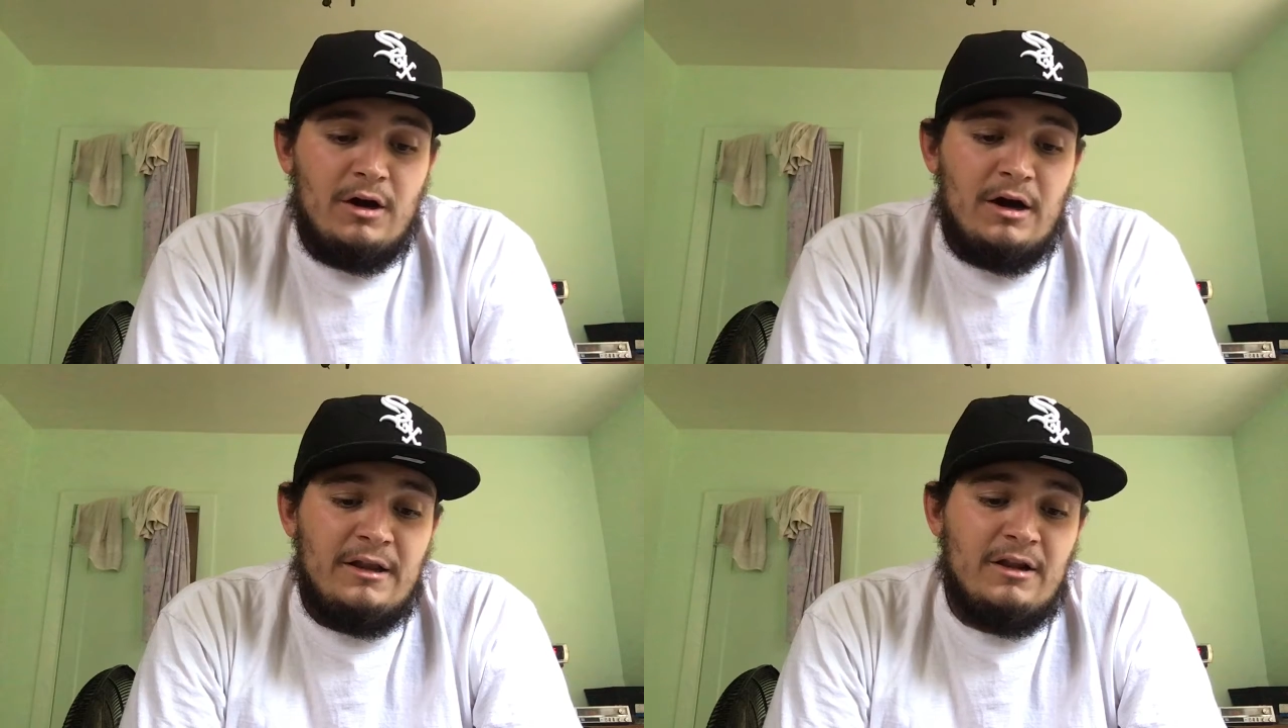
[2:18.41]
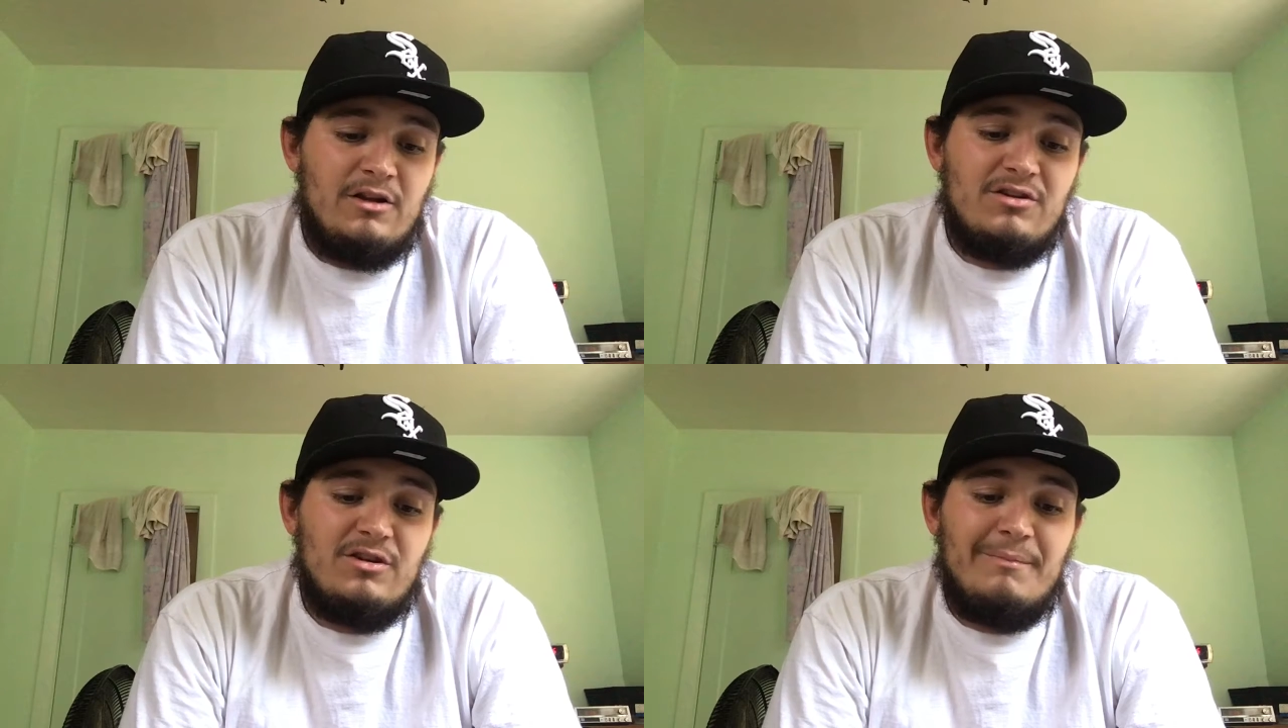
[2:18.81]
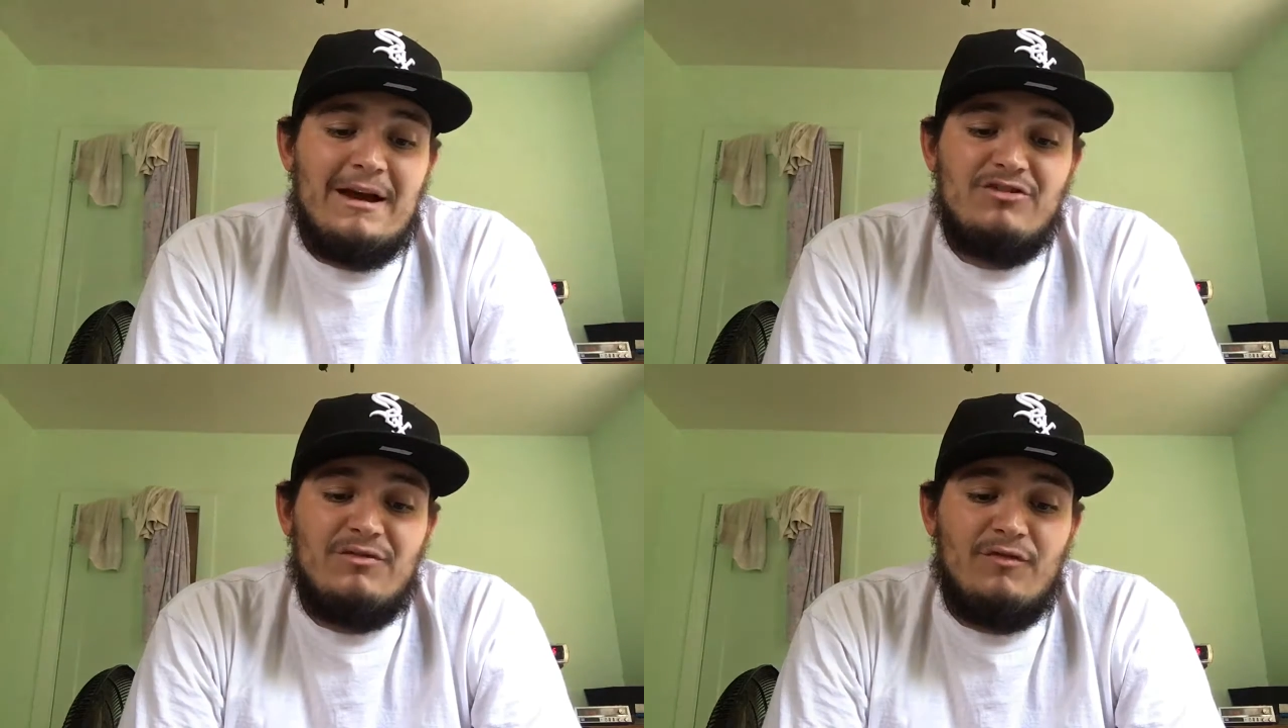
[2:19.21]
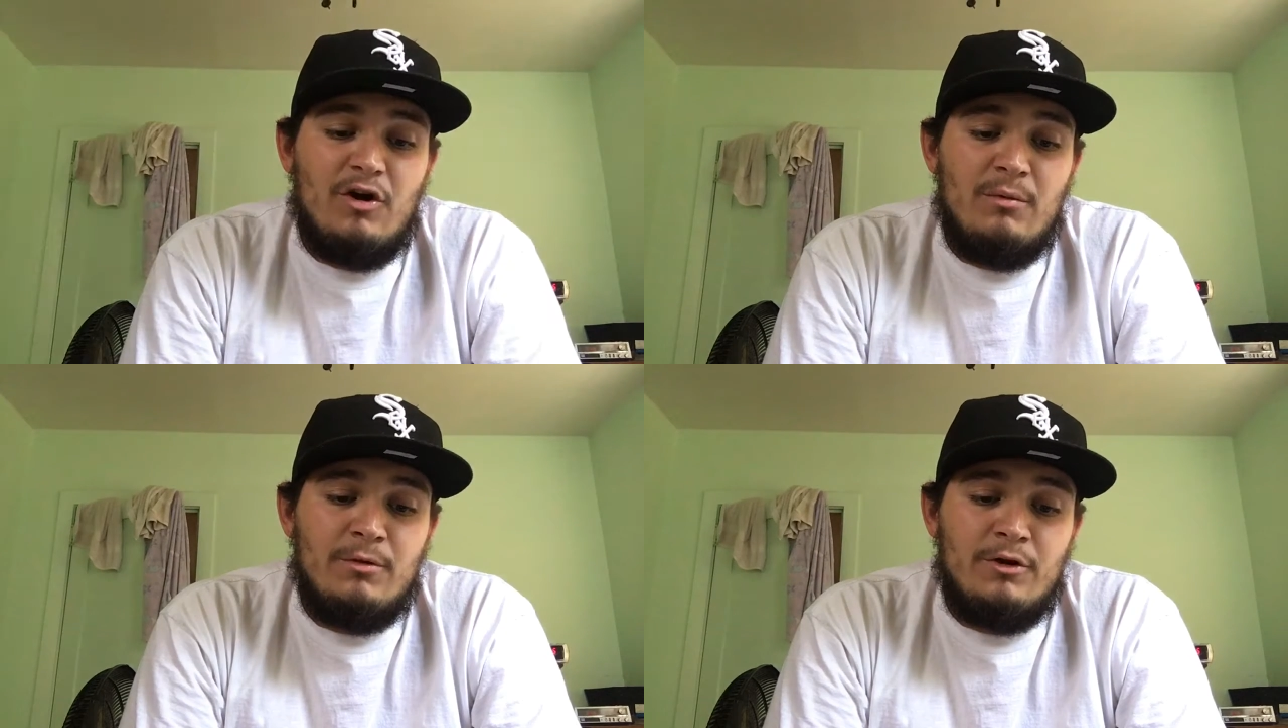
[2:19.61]
Uh, they lost Sebastian
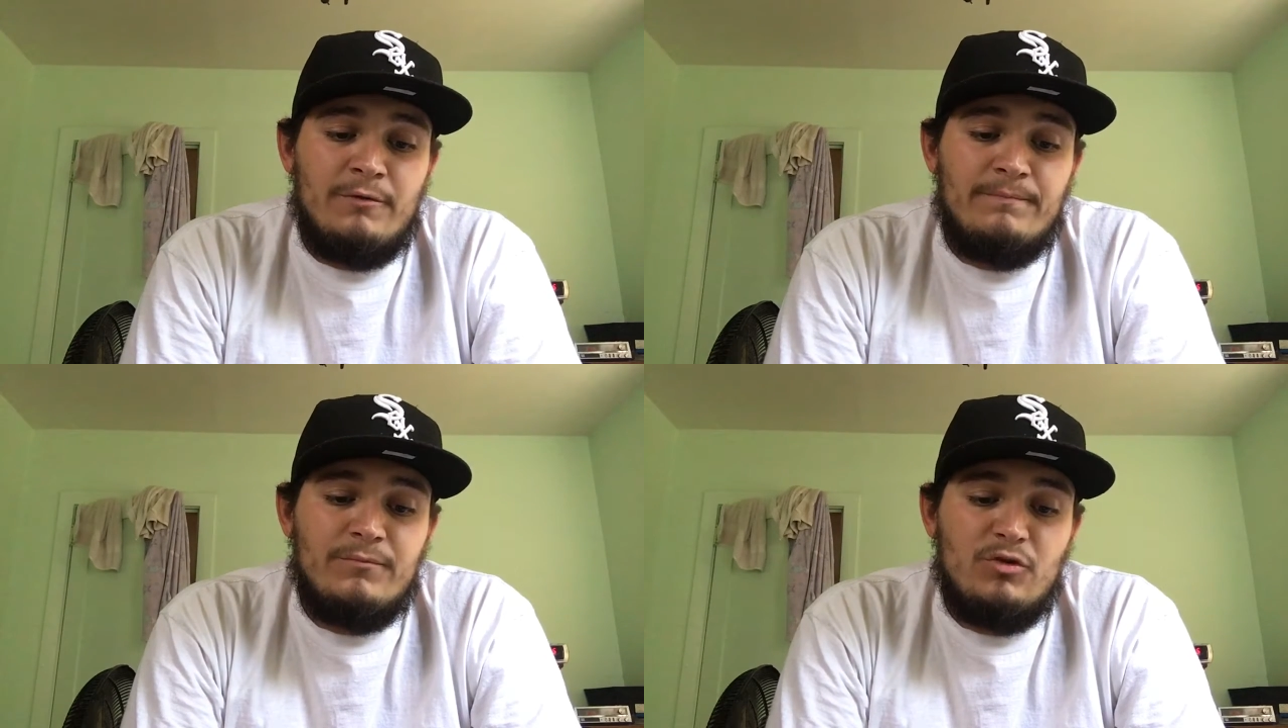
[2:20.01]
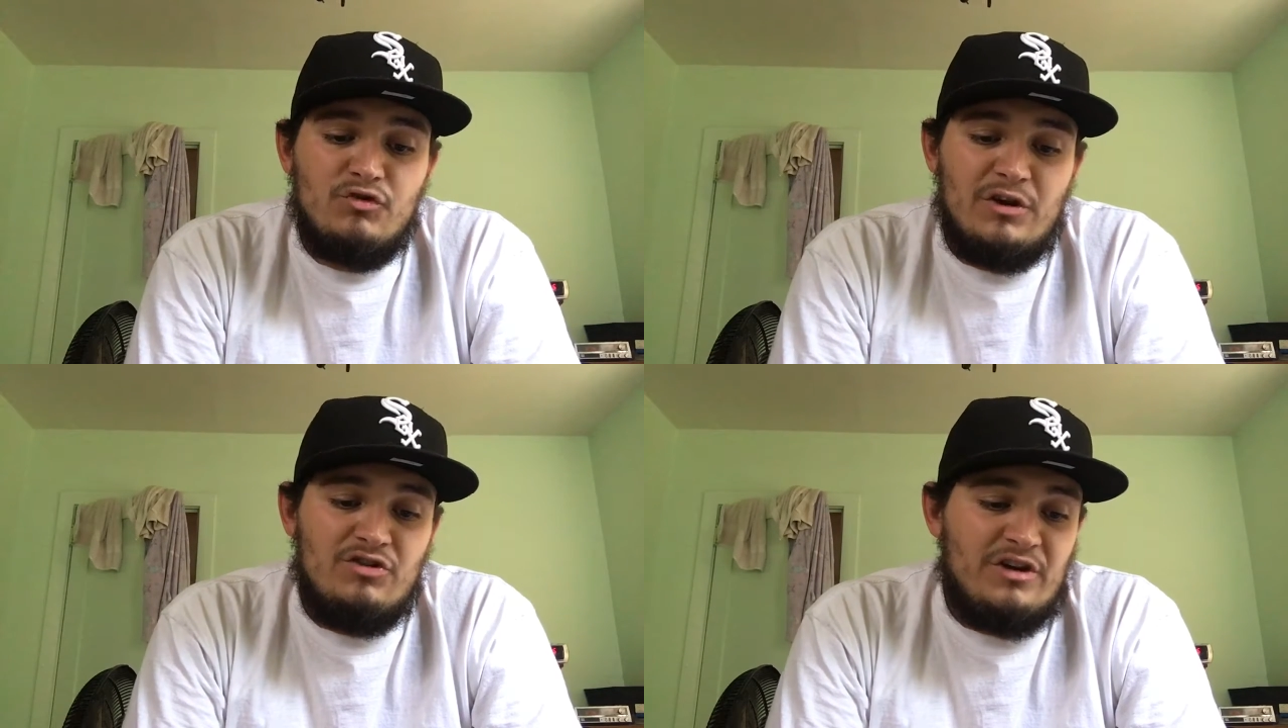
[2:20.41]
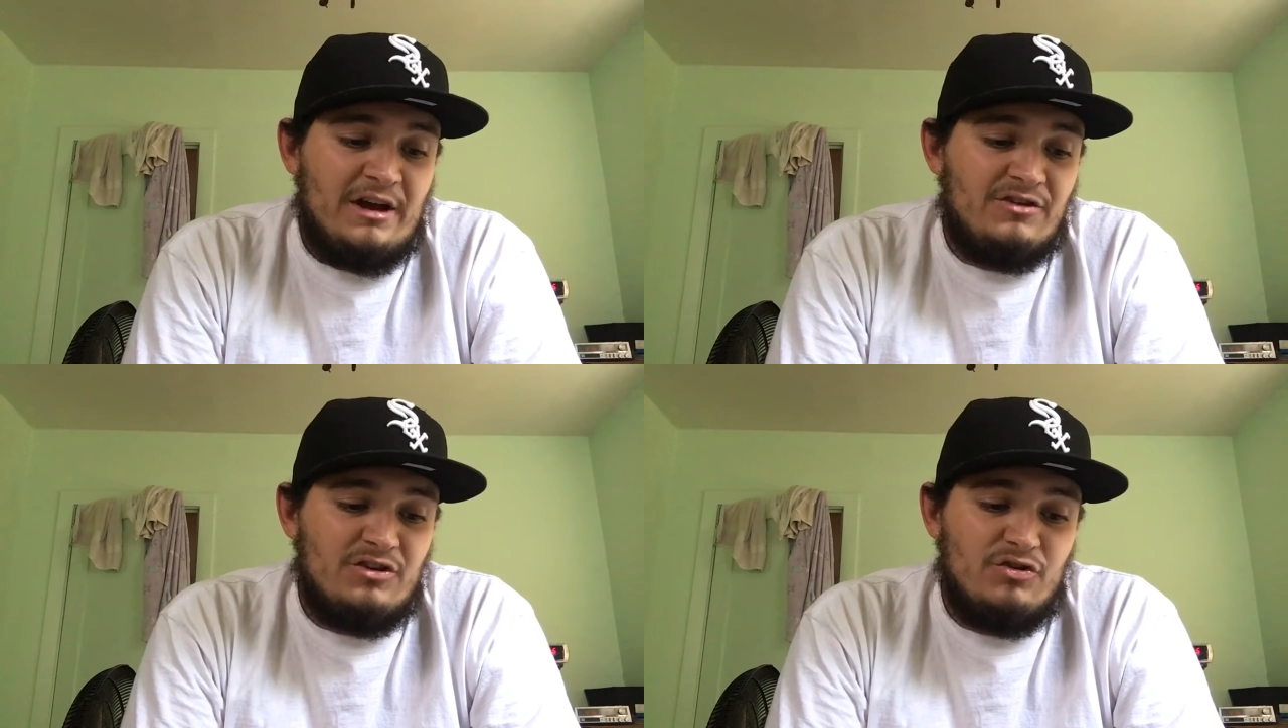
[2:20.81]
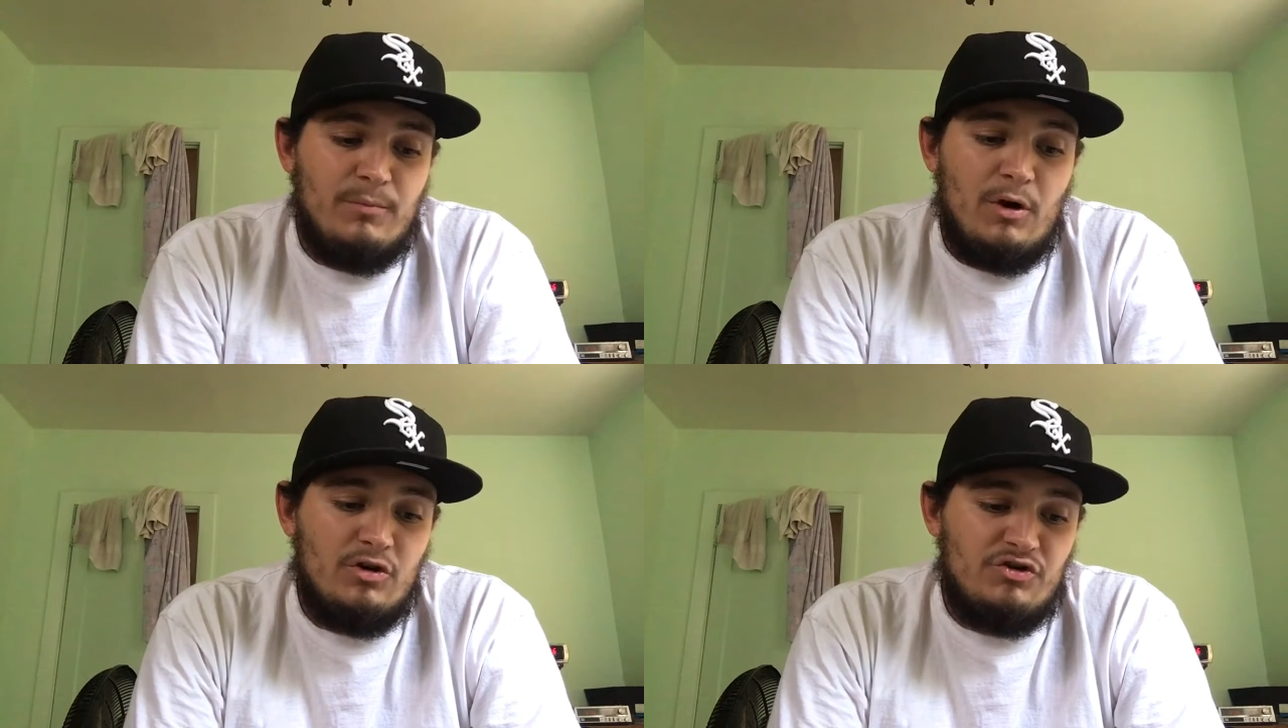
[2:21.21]
Vollmer. Trey Jackson,
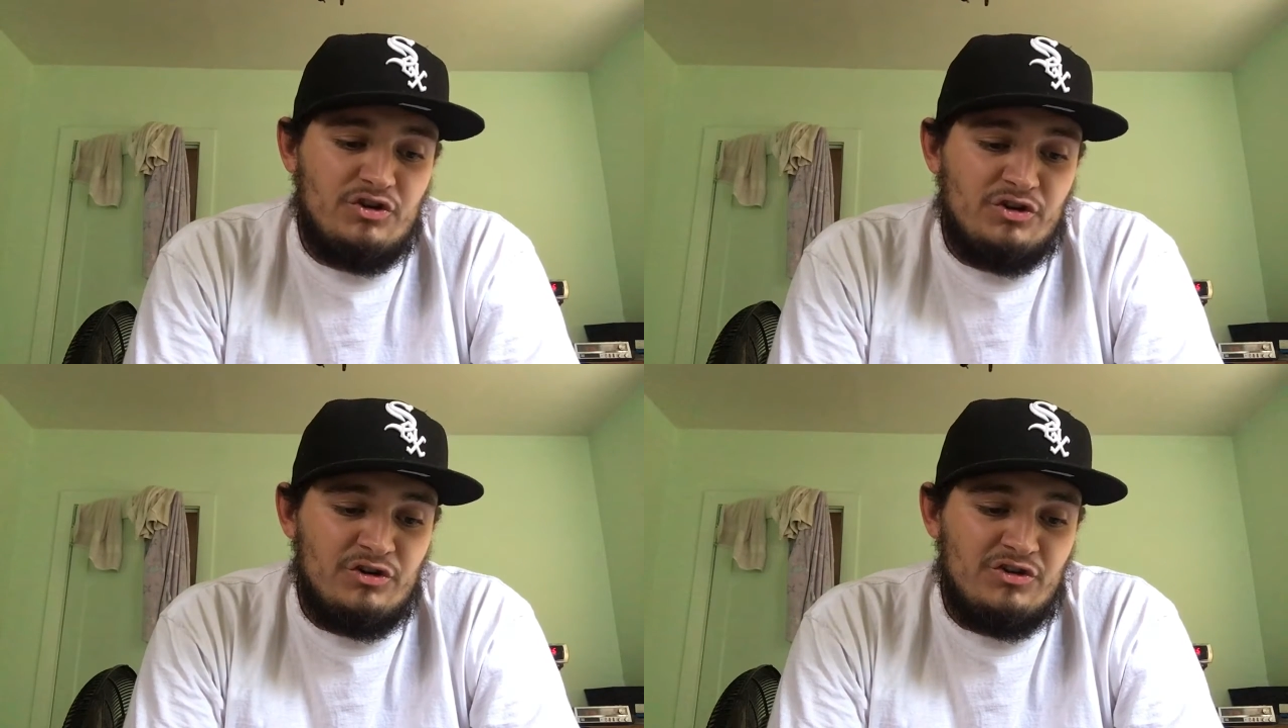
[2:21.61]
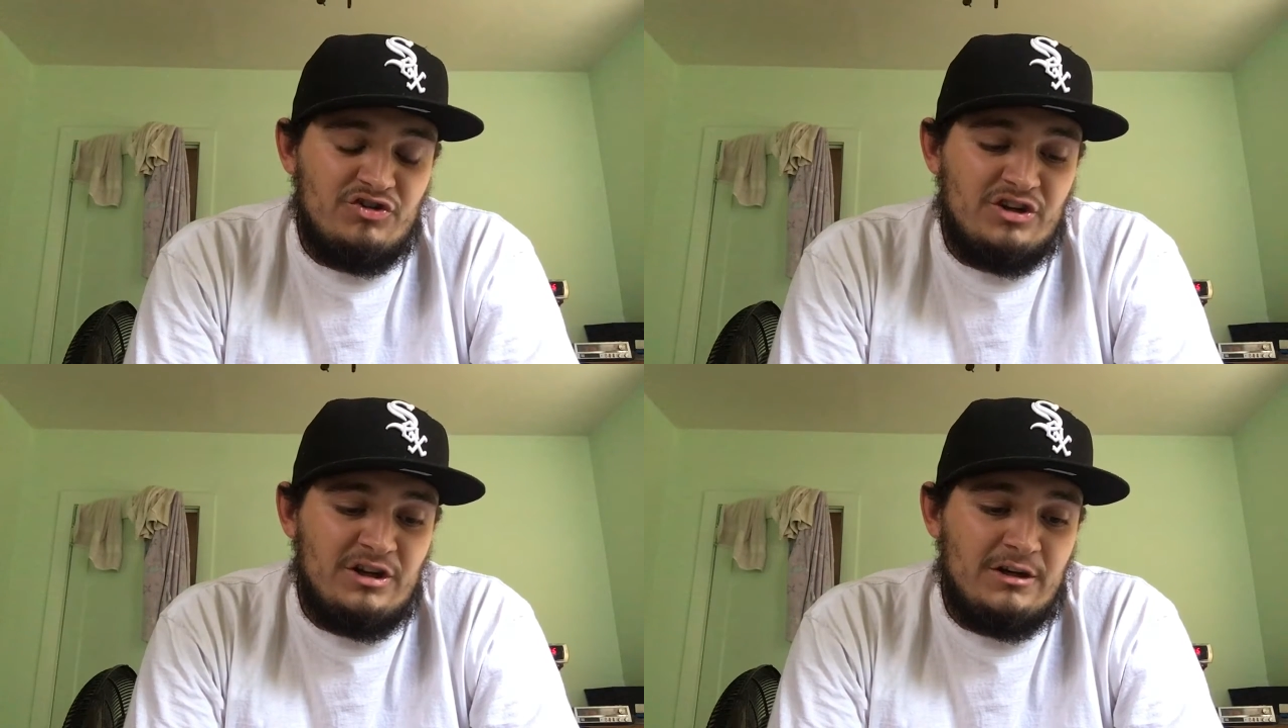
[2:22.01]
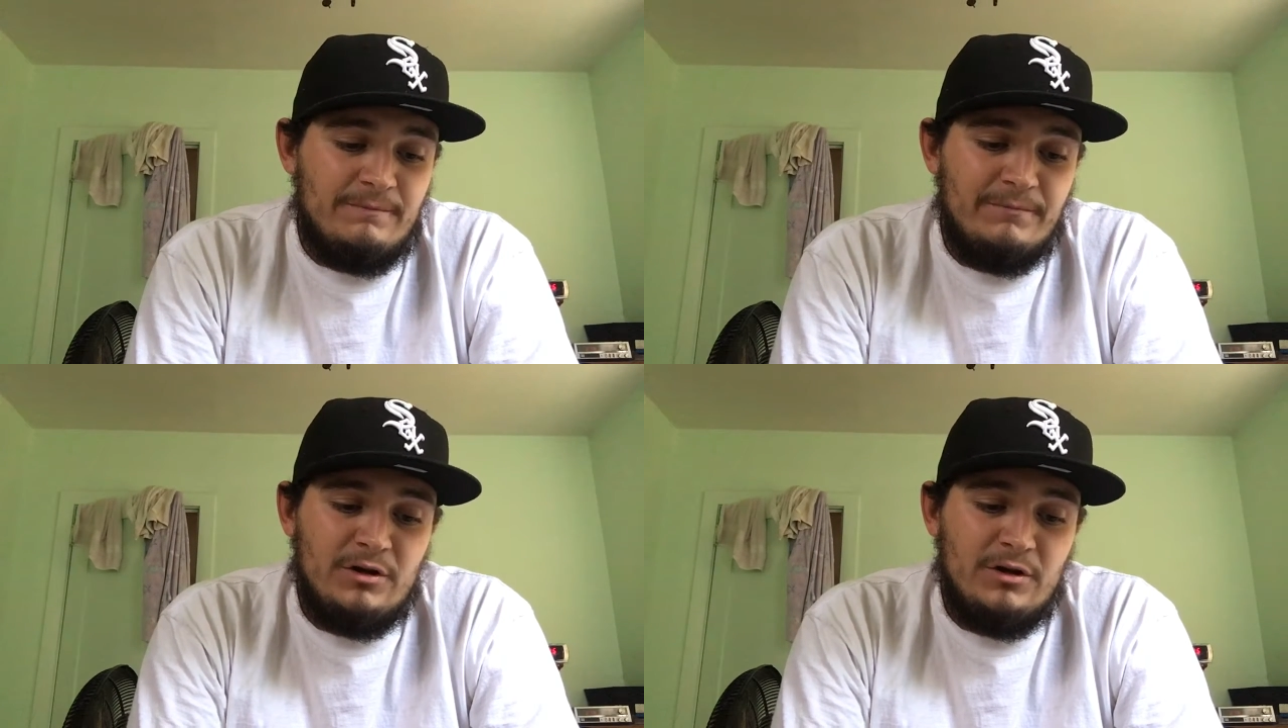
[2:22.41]
Jabaal Sheard,